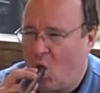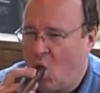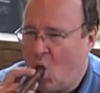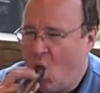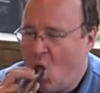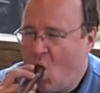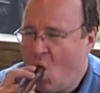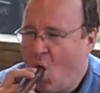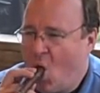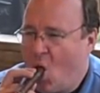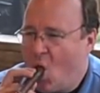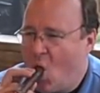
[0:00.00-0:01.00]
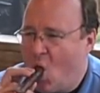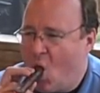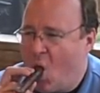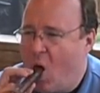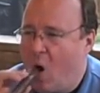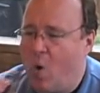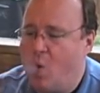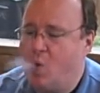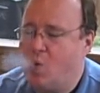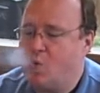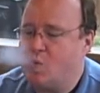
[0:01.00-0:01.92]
Nobody speaks.